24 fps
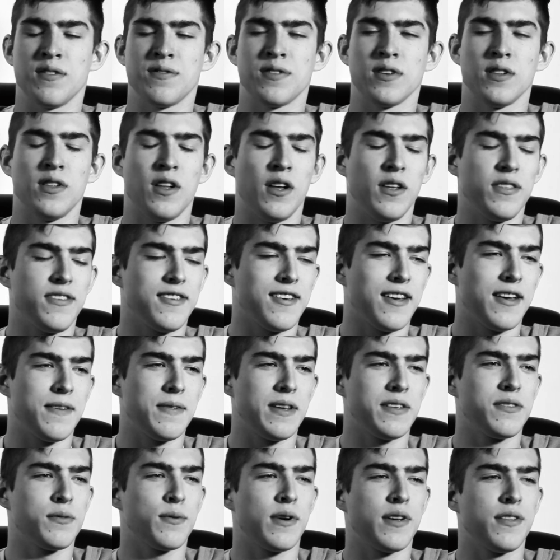For a long time,
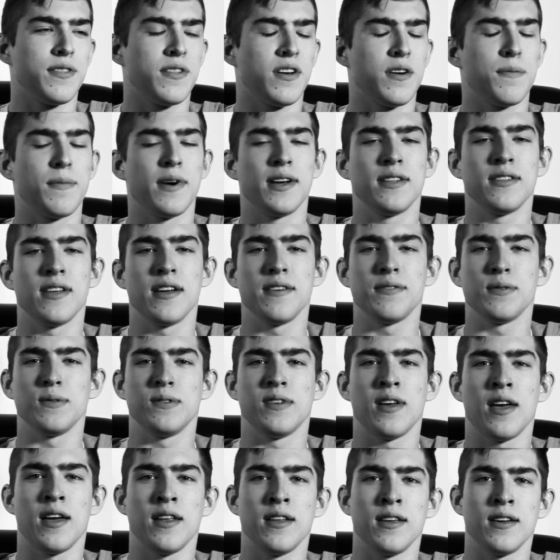that's where I thought my life
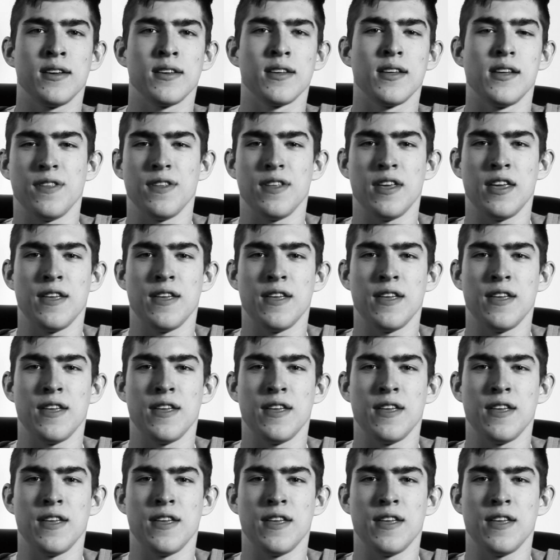was heading.